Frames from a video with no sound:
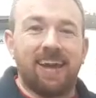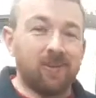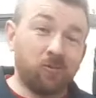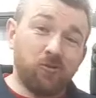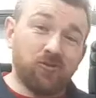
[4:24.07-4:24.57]

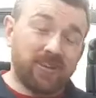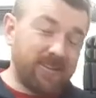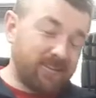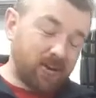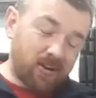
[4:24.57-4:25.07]
And I don't use,
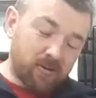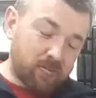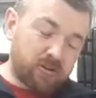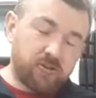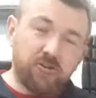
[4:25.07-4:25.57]
a lot of
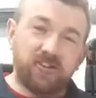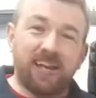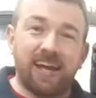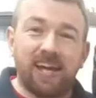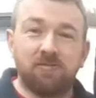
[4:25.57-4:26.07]
groups are using
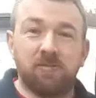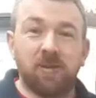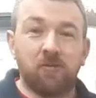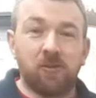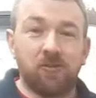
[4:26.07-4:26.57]
gas, but if
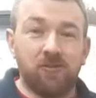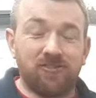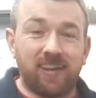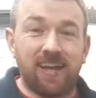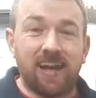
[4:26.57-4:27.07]
I want to
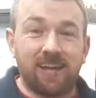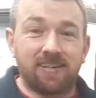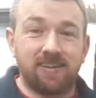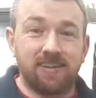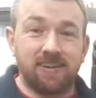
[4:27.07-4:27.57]
use
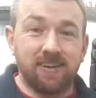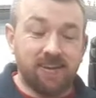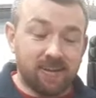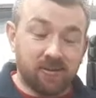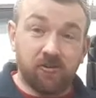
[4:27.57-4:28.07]
gas
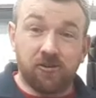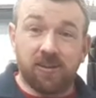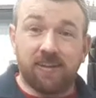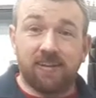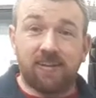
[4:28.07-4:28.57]

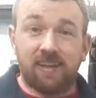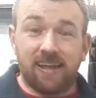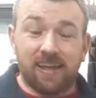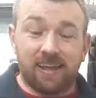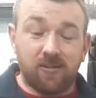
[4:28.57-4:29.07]
cooking kit,
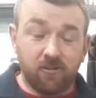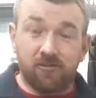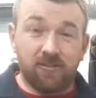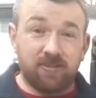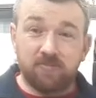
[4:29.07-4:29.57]
I
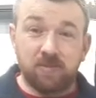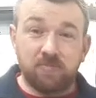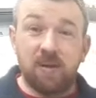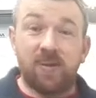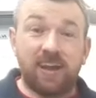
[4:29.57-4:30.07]
use
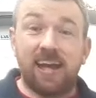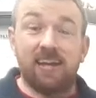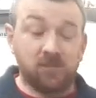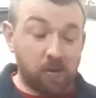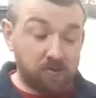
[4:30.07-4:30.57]
there's better
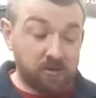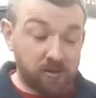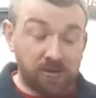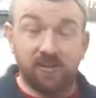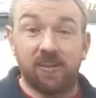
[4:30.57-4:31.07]
gas options
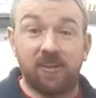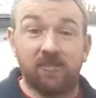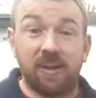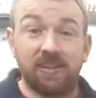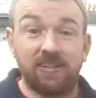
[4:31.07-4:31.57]
out there than the
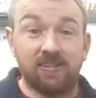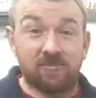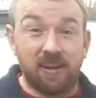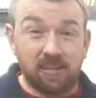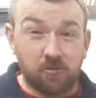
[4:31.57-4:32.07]
Trangie, because
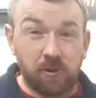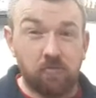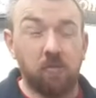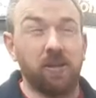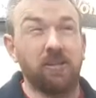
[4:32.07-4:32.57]
the Trangie is
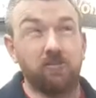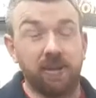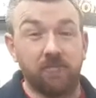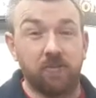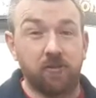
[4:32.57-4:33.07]
quite bulky. It's
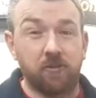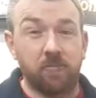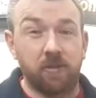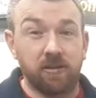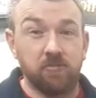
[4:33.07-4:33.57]
great for a
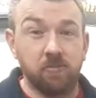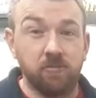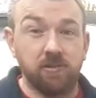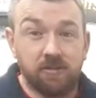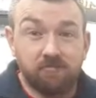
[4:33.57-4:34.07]
group, I
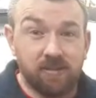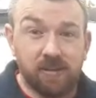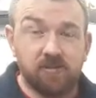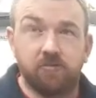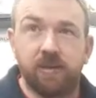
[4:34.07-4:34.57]
suppose.
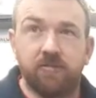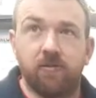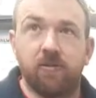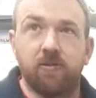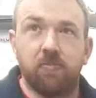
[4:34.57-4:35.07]
It is great
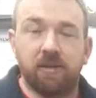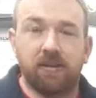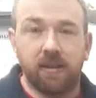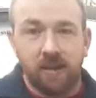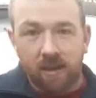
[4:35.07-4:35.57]
for a group
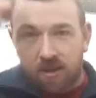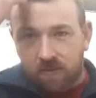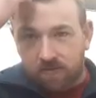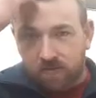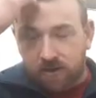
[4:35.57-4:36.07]
kit
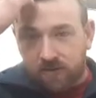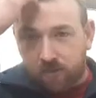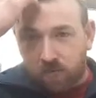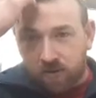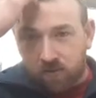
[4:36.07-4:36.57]
for 3 or
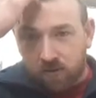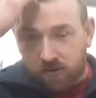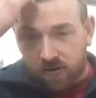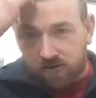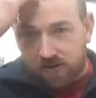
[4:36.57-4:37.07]
4 people
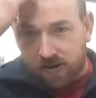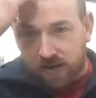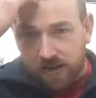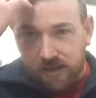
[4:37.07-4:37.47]
or whatever.